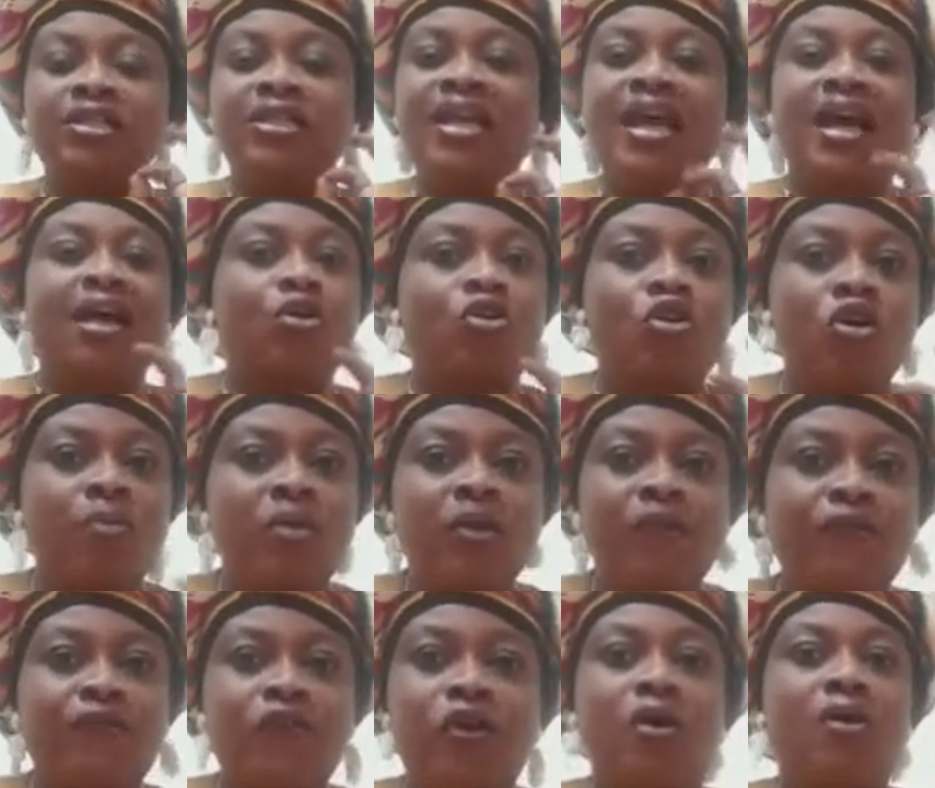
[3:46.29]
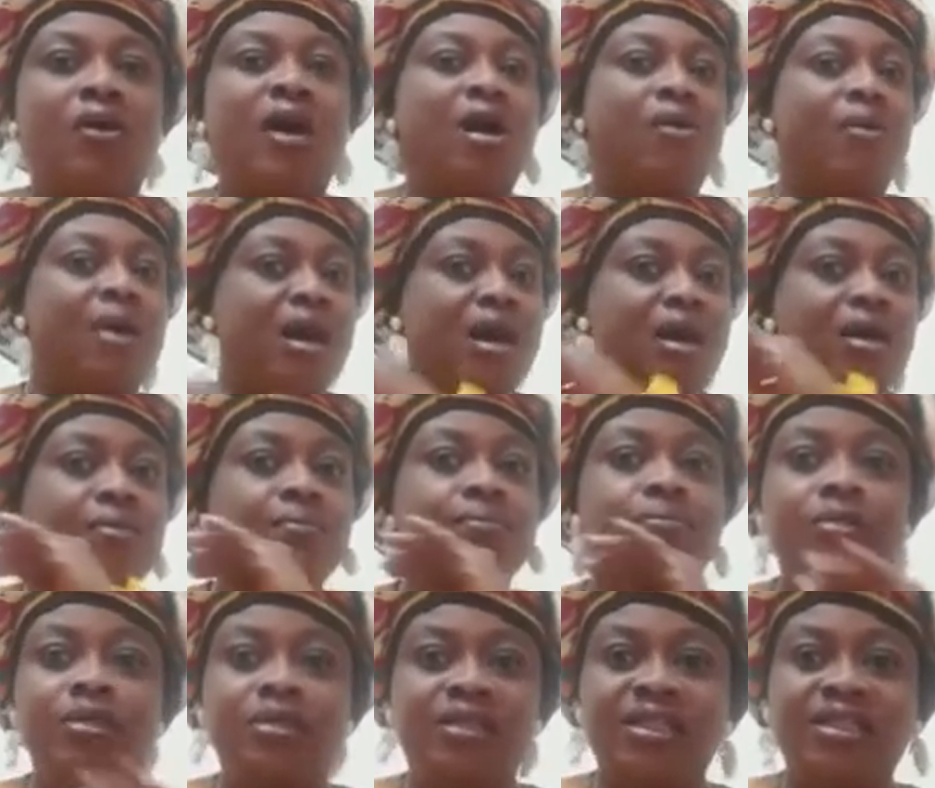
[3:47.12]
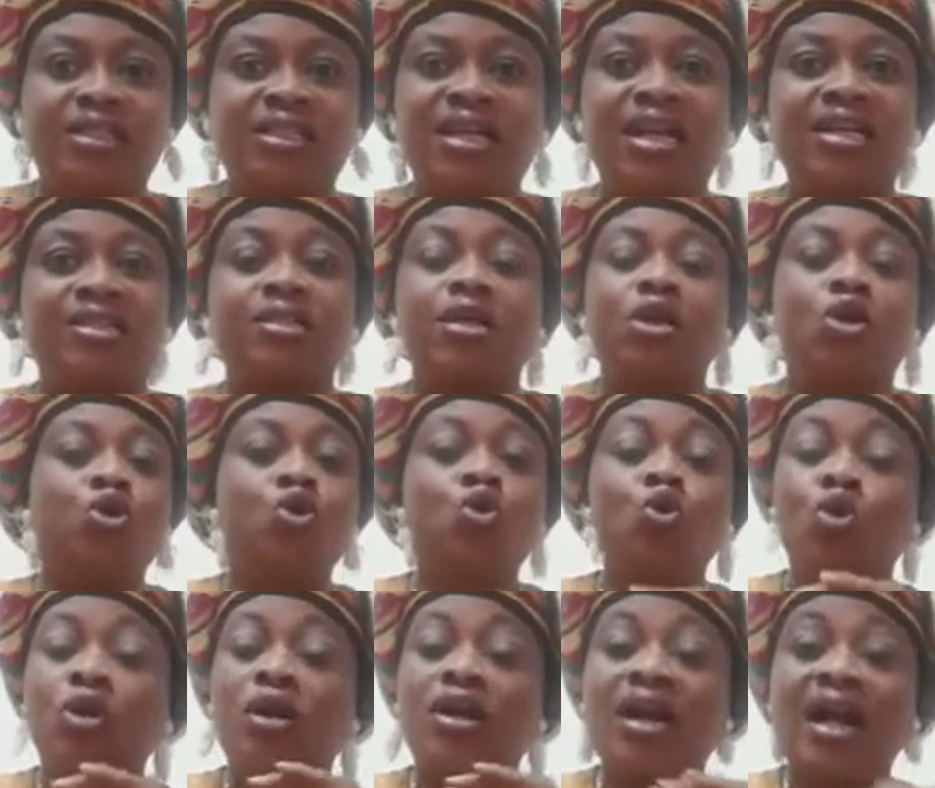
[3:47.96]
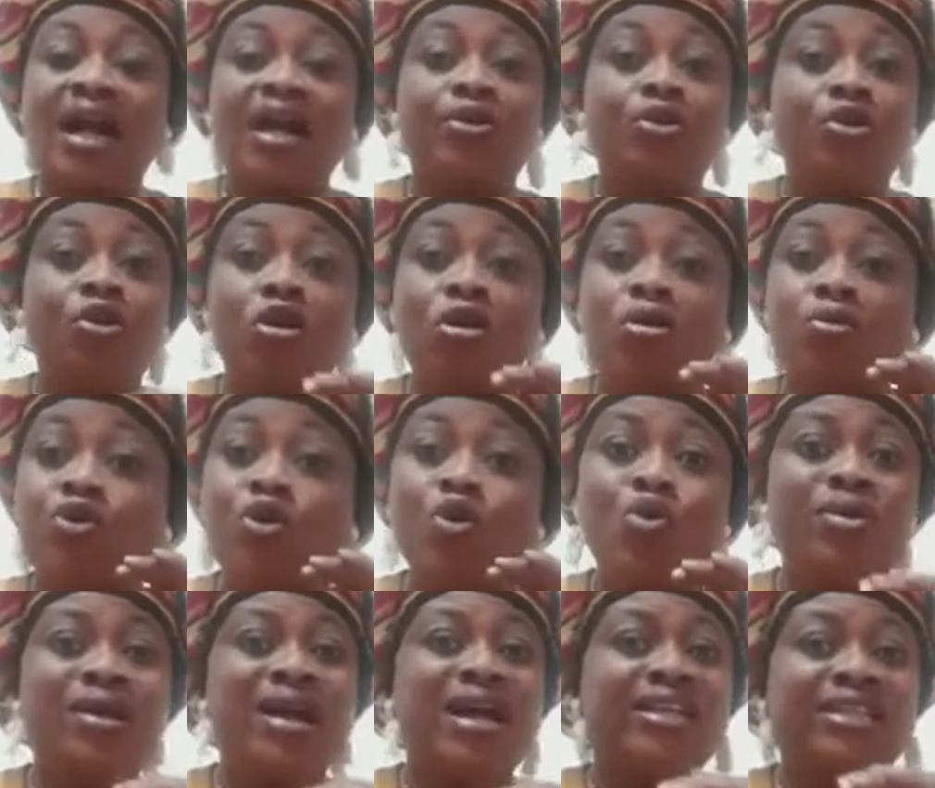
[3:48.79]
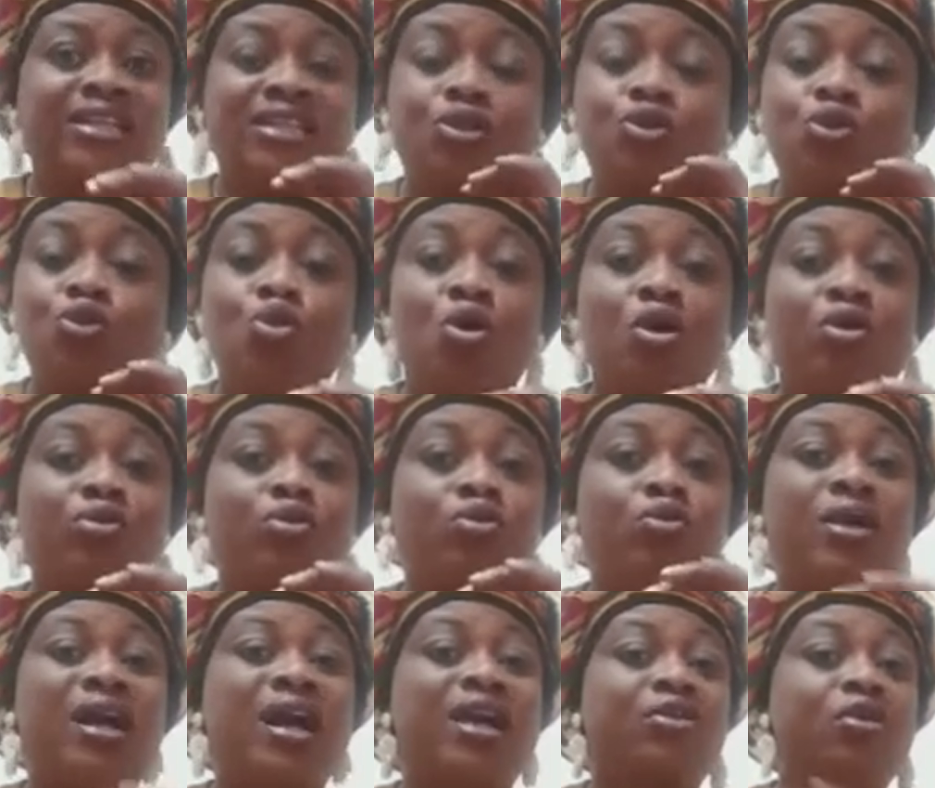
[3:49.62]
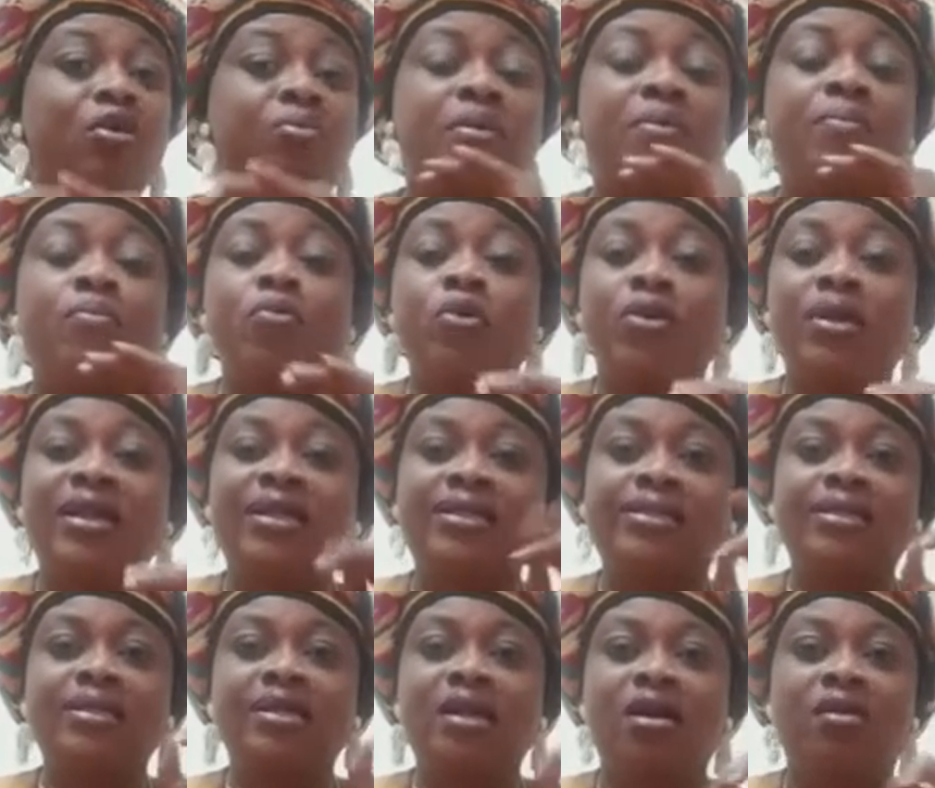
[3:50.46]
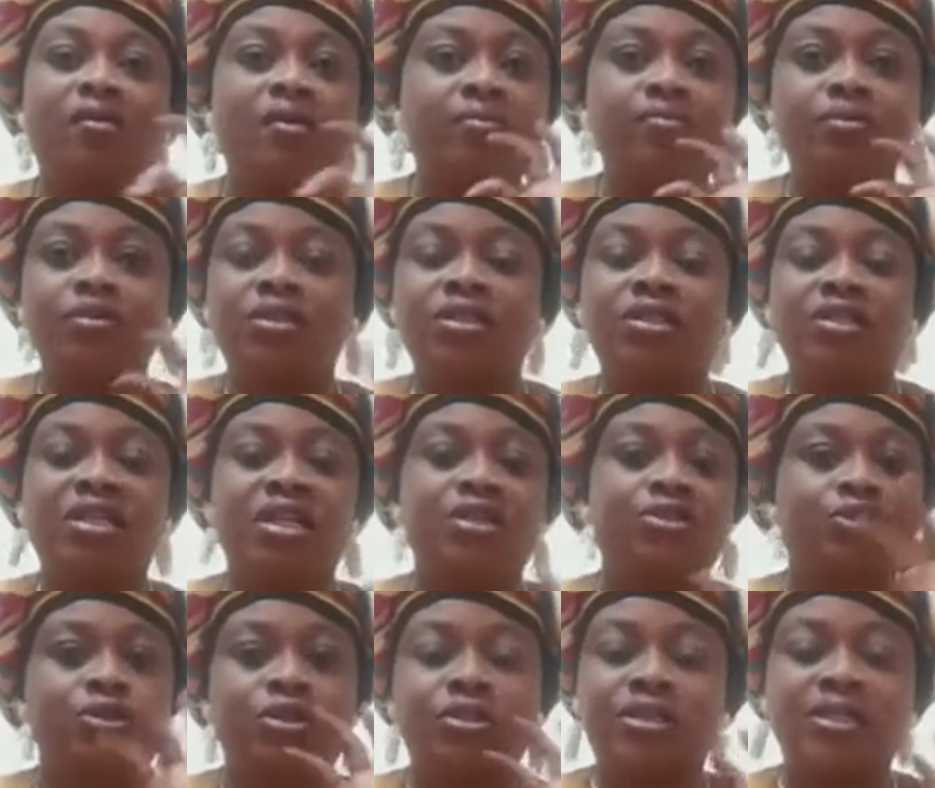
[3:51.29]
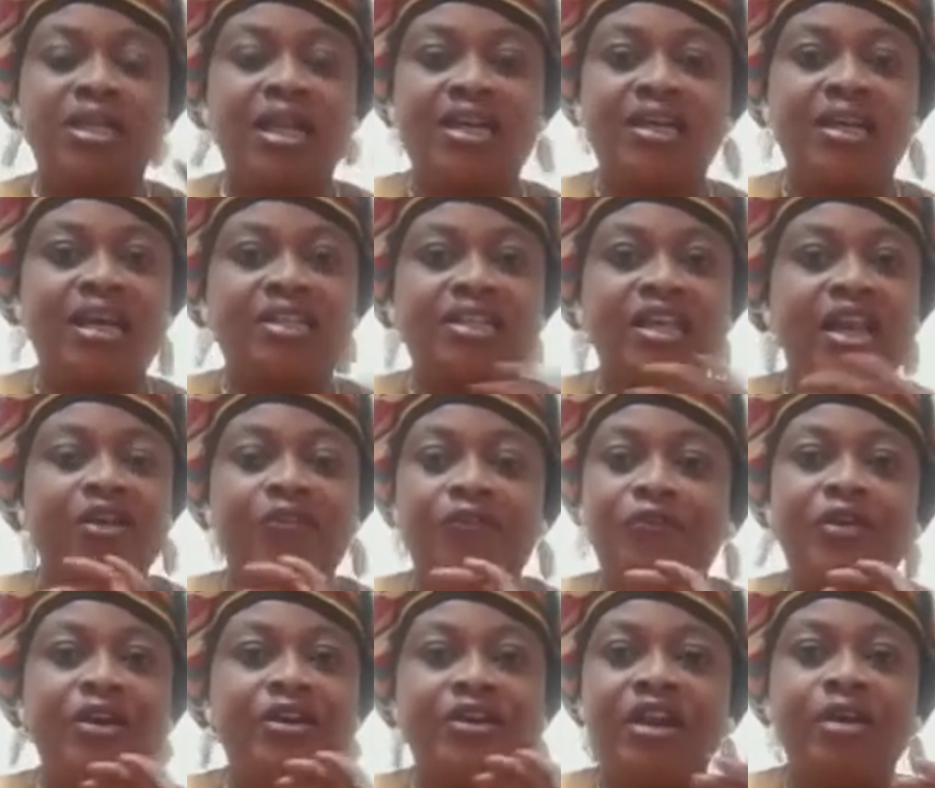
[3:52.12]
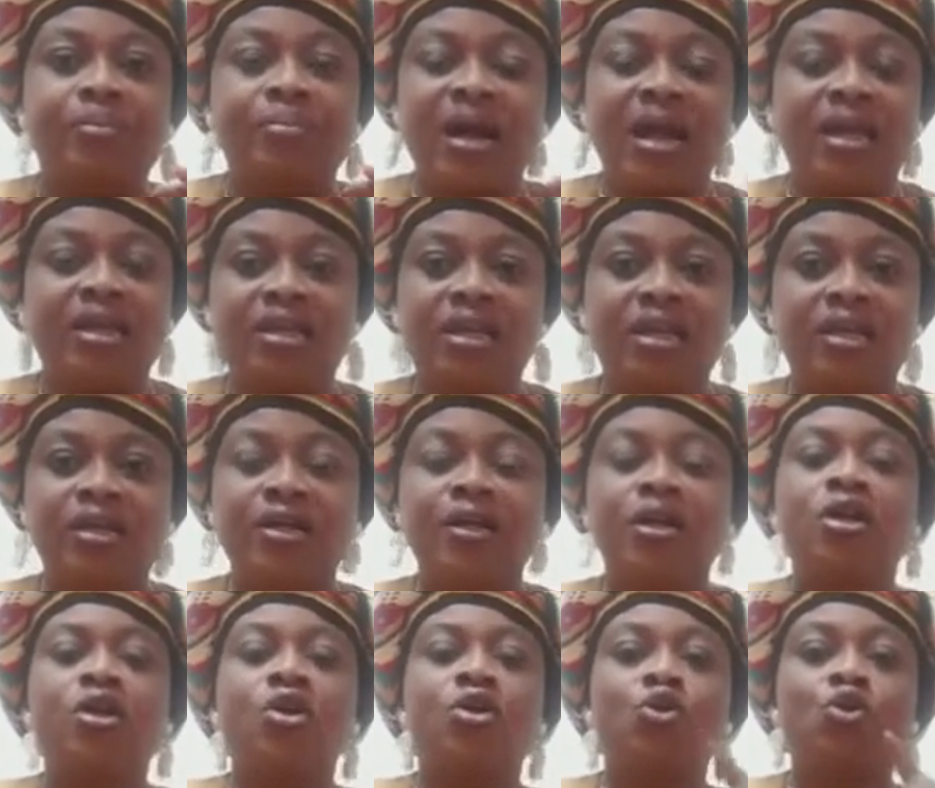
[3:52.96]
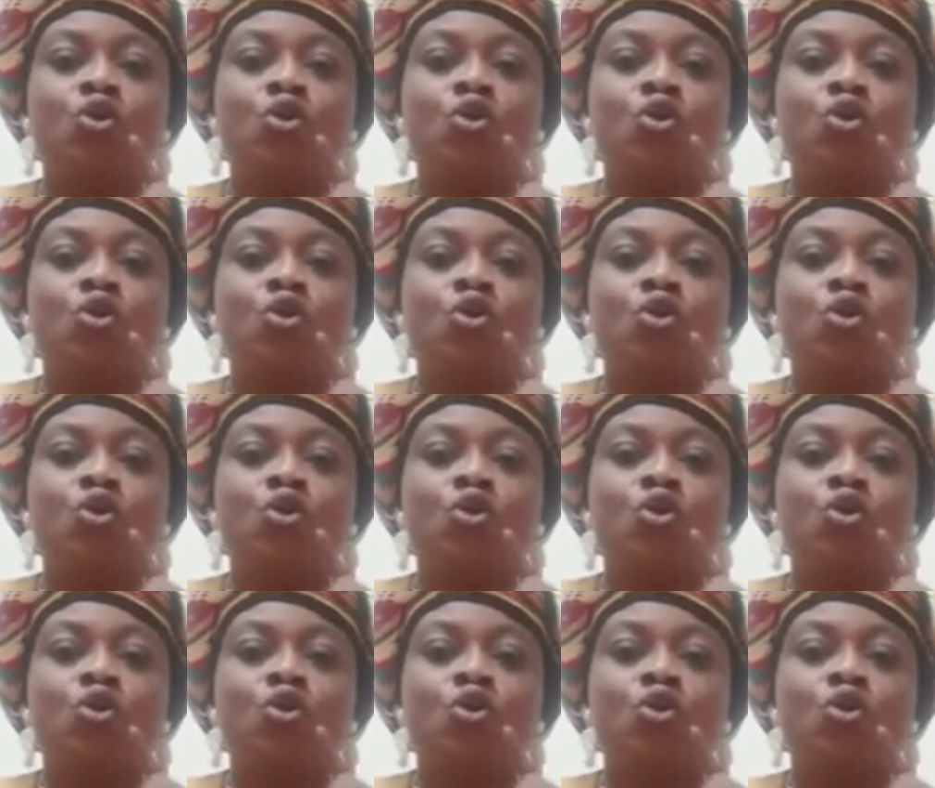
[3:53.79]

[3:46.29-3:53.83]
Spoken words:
They are coming for our musicians. You cannot be molesting our musicians just like that every day by day.